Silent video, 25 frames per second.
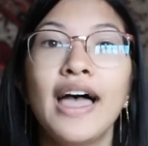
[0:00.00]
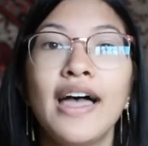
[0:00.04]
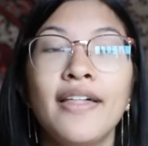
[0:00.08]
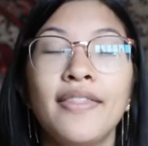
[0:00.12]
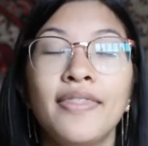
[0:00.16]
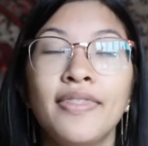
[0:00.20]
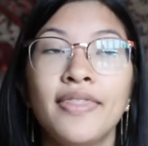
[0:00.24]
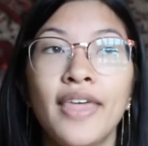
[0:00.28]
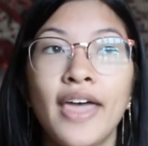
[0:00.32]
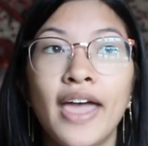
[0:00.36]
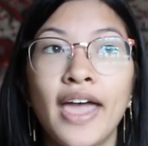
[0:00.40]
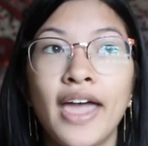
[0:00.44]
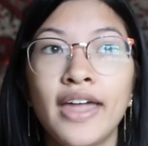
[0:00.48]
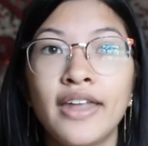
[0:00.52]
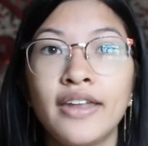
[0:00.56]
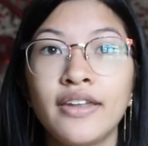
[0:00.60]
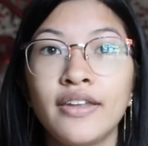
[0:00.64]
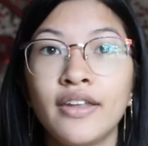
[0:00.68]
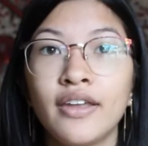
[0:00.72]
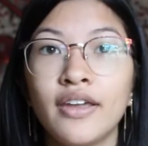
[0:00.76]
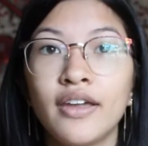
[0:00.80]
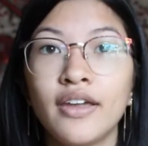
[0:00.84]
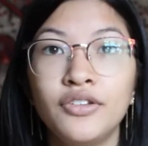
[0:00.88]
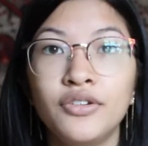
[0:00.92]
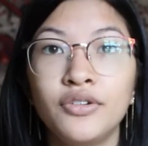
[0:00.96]
And
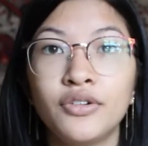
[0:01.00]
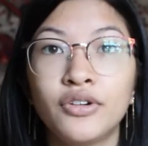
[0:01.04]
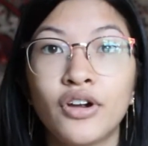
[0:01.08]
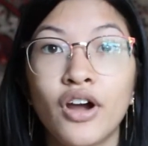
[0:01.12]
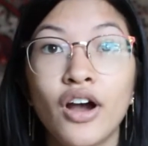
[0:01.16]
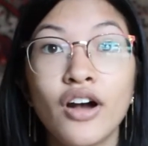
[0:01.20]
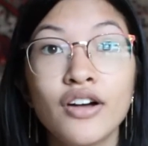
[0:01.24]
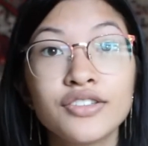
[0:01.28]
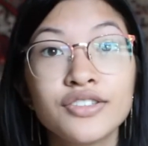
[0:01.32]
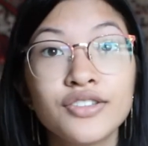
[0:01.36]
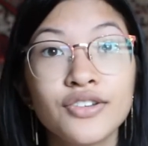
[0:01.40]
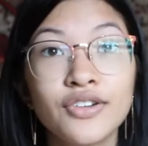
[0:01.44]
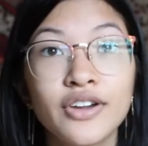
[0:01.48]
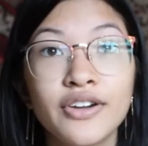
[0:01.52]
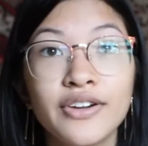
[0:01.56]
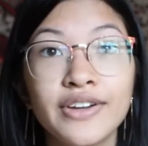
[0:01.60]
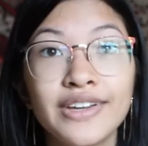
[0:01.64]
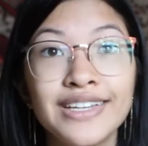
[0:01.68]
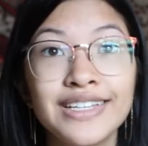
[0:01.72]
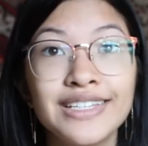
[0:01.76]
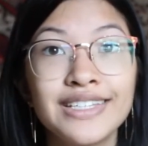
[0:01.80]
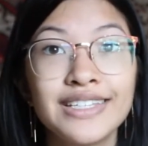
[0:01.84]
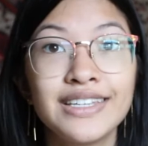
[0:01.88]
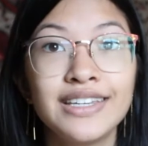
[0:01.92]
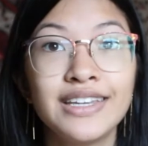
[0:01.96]
then you're also
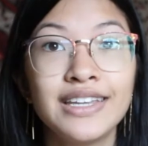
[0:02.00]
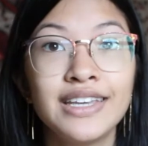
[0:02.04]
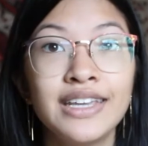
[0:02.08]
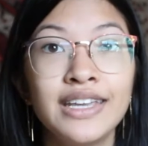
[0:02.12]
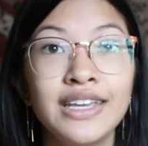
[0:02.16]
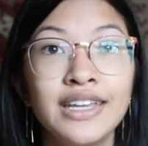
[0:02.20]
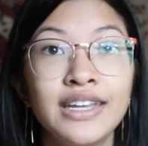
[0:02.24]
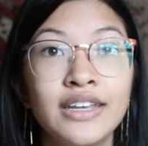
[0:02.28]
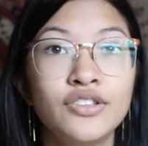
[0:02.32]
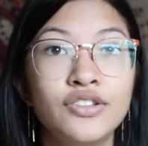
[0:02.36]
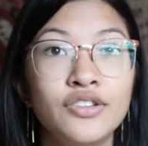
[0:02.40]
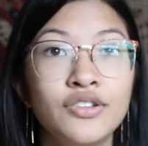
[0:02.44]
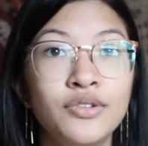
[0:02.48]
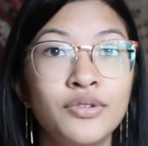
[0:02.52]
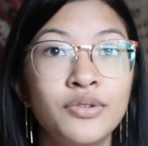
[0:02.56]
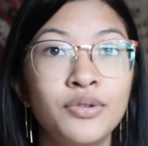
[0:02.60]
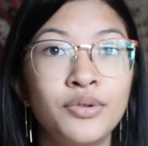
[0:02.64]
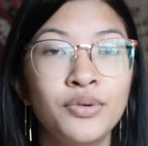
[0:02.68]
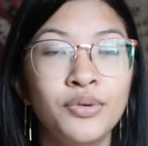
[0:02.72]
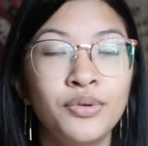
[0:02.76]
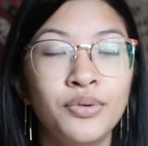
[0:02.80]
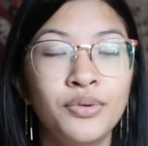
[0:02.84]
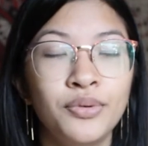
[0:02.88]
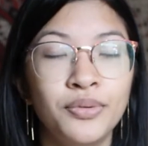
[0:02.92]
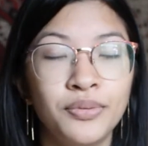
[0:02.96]
going to need
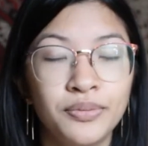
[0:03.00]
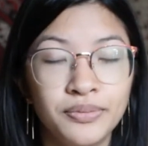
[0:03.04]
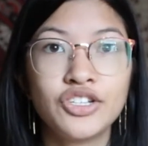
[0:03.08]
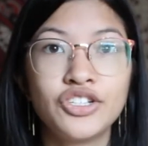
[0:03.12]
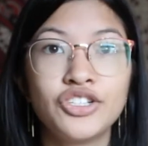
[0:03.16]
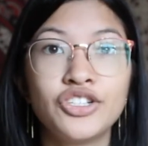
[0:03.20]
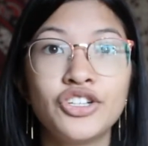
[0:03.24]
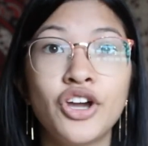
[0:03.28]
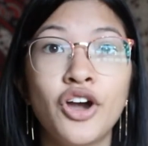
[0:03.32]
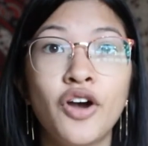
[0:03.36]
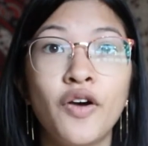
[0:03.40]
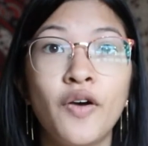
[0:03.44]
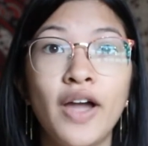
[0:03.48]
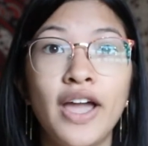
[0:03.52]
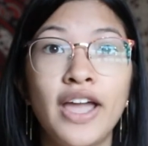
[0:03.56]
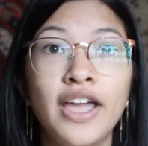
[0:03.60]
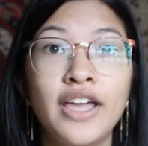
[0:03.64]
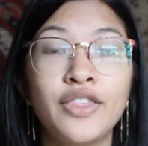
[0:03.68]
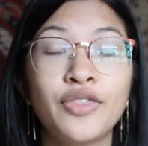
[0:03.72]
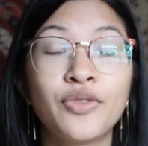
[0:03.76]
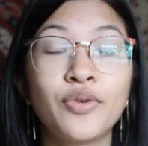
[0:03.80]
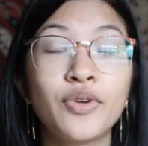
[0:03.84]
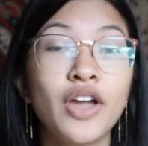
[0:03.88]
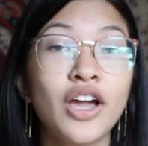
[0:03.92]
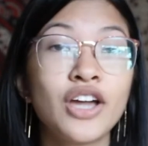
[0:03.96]
to show a
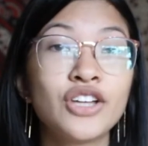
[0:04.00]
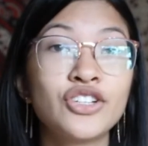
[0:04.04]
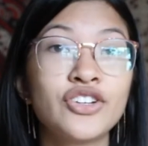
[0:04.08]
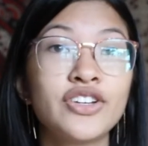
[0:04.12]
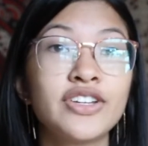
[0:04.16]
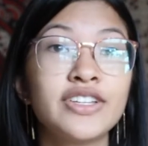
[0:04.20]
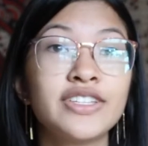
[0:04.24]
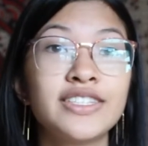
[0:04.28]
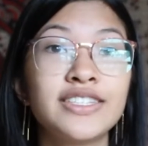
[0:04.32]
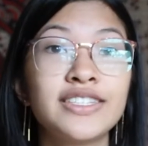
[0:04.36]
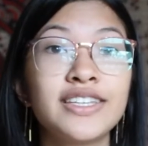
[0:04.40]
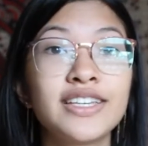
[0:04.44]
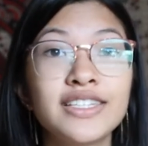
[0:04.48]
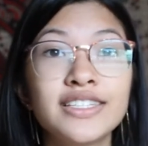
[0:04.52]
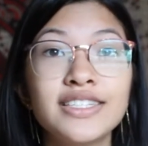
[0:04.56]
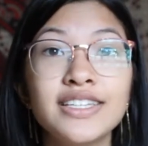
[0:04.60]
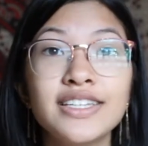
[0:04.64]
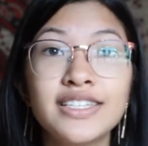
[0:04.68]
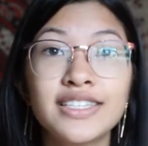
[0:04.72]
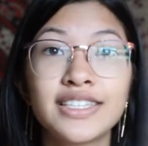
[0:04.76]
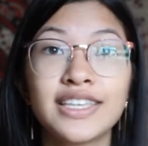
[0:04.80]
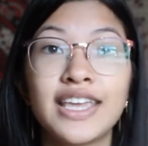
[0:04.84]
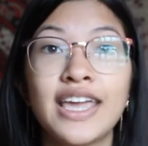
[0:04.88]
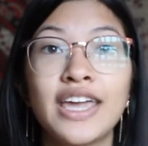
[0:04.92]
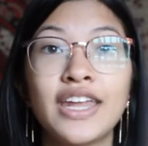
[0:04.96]
360
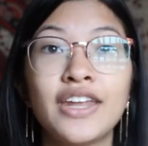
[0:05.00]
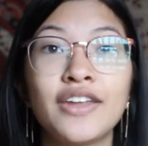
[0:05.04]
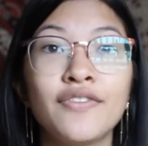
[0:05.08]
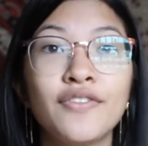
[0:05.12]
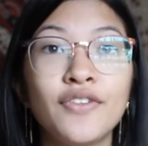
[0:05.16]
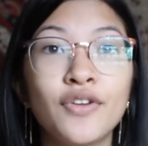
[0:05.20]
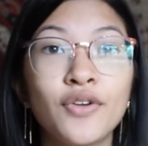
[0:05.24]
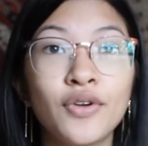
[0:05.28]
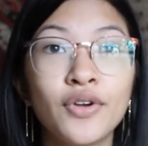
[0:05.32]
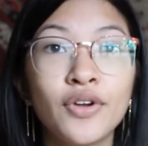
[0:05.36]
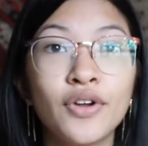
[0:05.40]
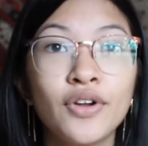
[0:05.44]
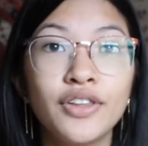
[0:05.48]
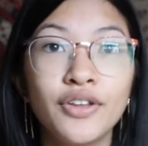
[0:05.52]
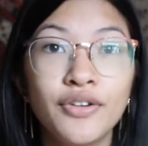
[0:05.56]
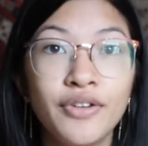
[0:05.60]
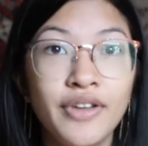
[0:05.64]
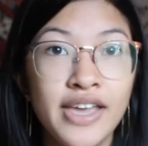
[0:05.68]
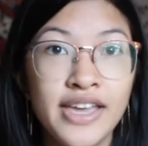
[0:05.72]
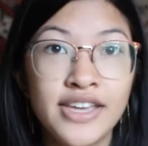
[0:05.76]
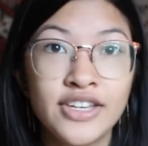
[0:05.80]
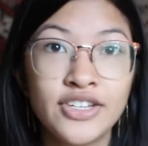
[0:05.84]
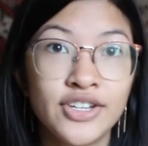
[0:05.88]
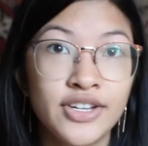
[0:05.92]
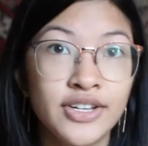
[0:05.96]
scan of your
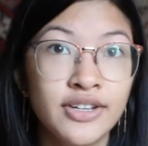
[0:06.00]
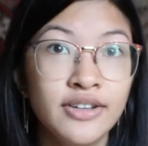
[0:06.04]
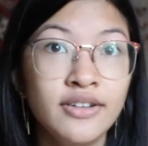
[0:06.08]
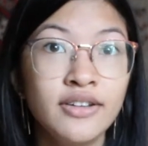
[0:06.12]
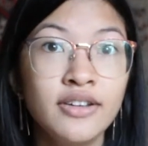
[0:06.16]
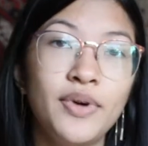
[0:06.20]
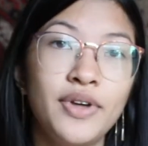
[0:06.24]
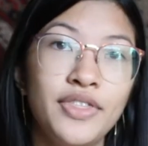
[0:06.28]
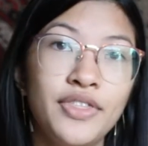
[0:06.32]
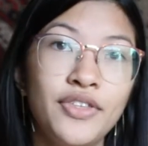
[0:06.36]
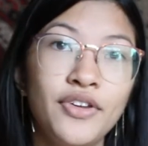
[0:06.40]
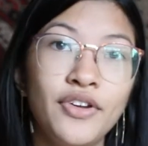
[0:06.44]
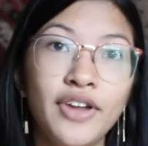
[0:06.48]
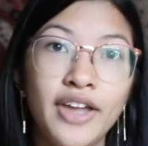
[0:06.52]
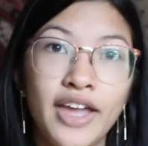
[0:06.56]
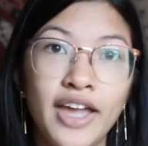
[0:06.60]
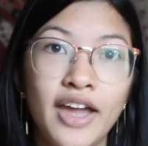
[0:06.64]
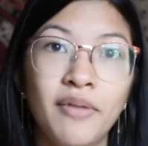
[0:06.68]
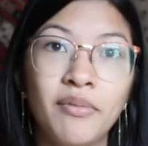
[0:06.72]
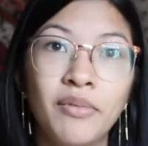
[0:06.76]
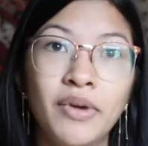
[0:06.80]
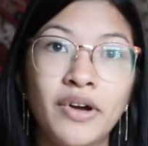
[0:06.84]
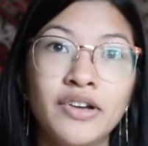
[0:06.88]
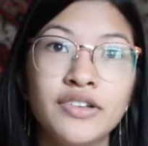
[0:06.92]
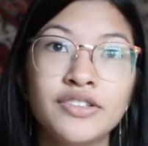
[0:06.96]
location with your
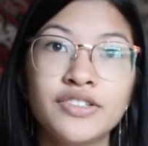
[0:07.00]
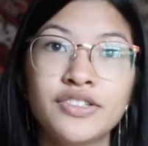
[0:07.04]
camera.